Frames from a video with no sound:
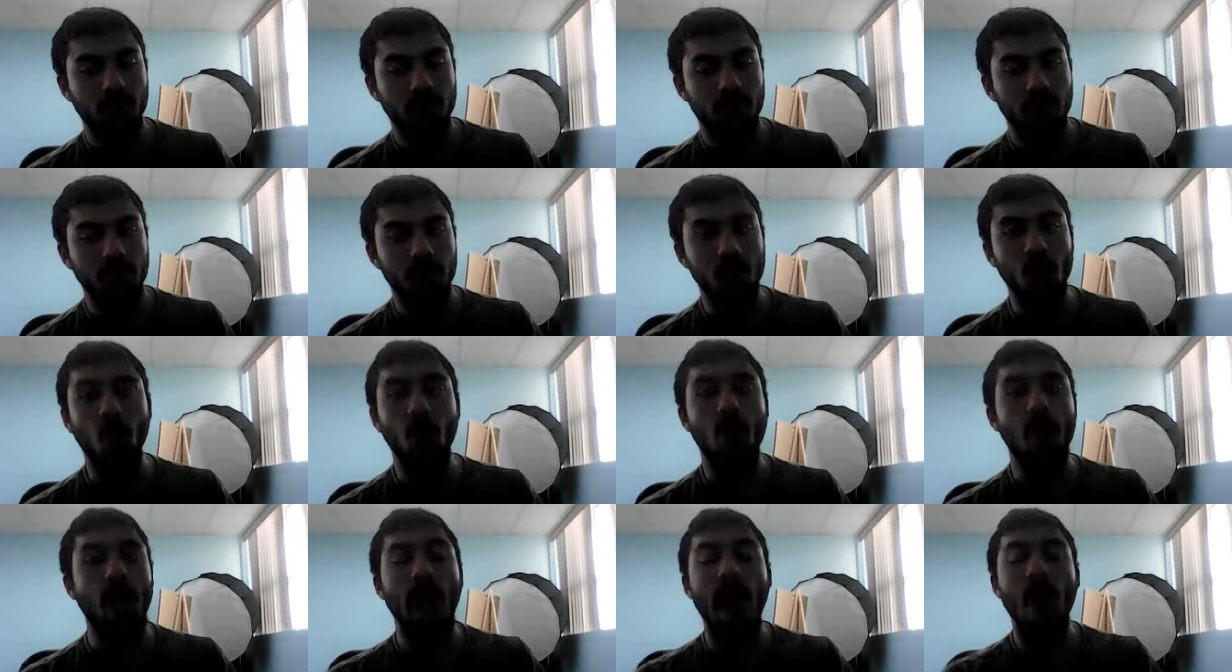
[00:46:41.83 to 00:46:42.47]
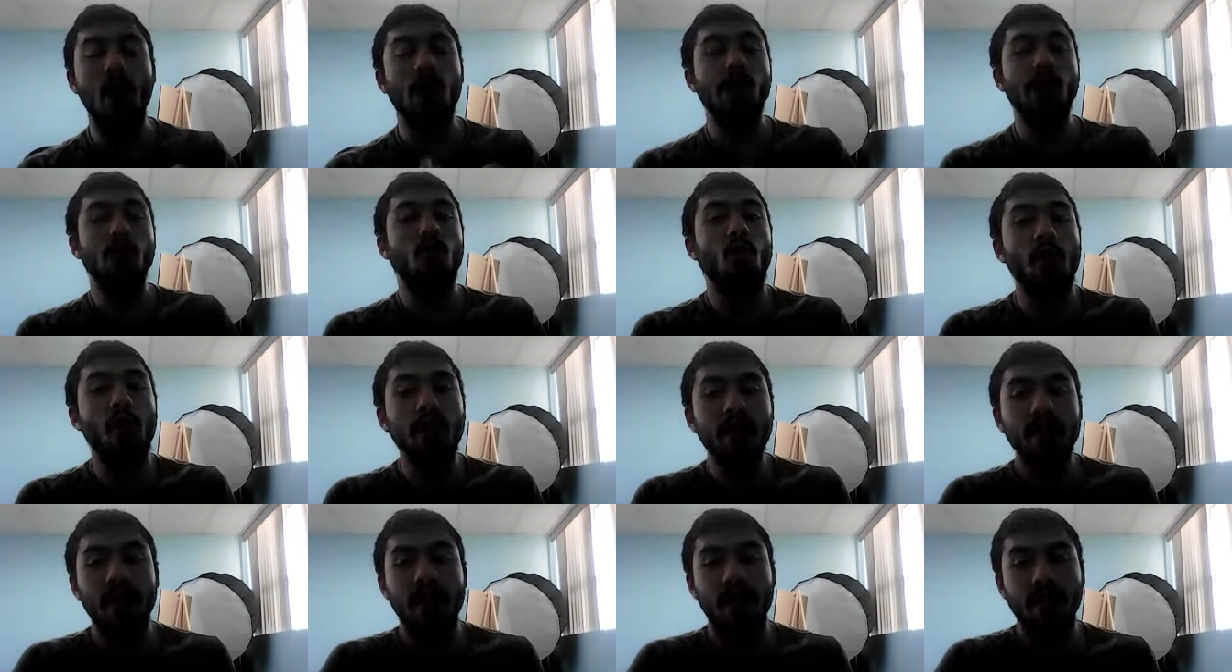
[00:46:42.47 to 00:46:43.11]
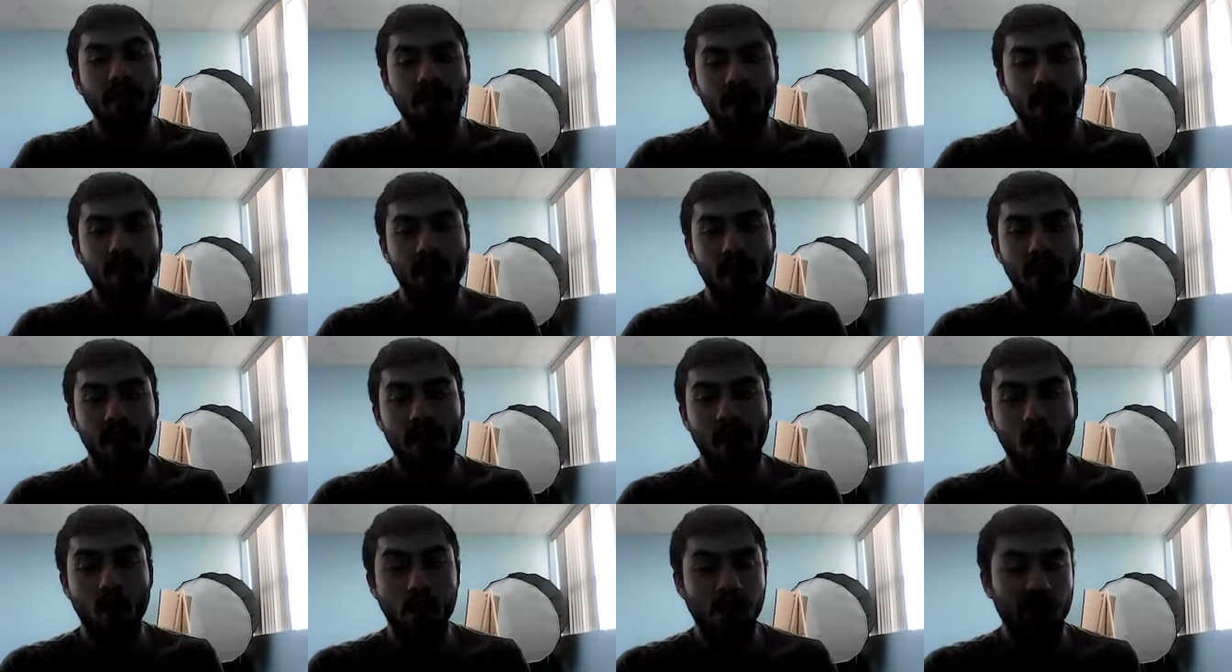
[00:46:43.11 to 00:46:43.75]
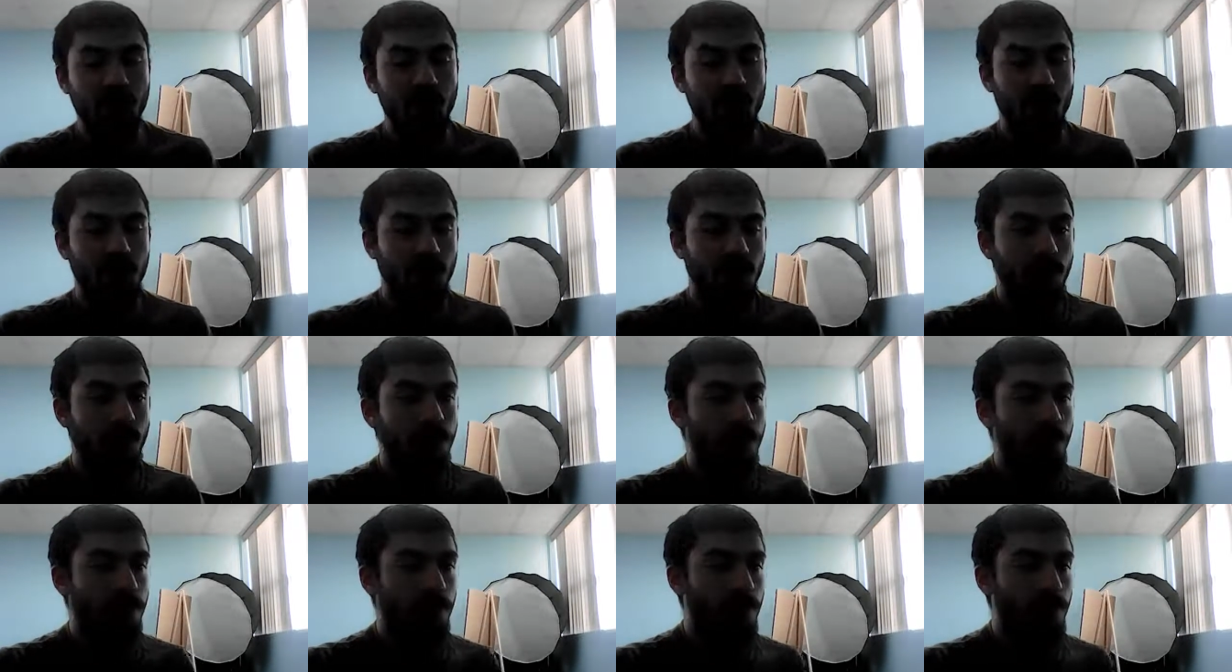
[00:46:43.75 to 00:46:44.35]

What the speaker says: So how are you going to answer that question?